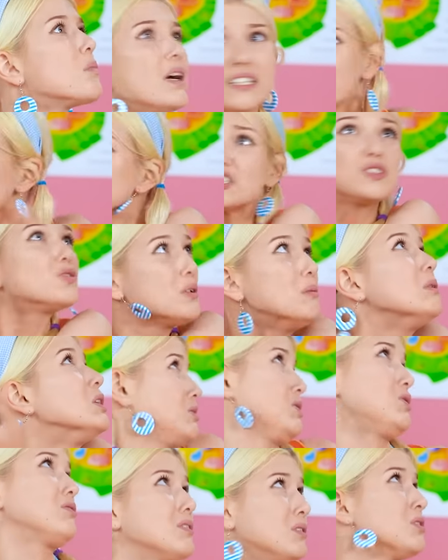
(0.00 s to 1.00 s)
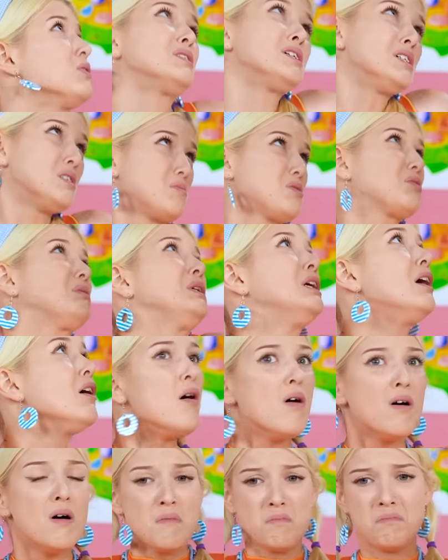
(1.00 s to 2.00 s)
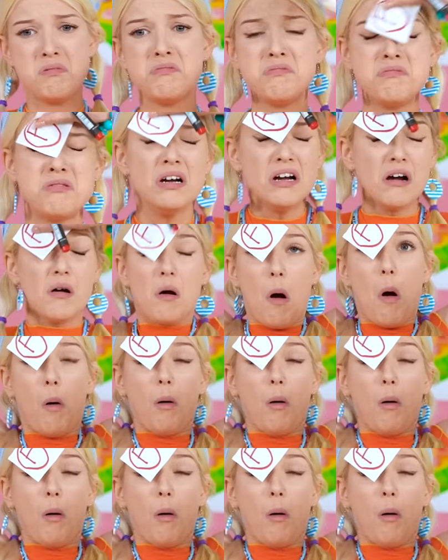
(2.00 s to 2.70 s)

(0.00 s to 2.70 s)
I can explain! You see, this donut…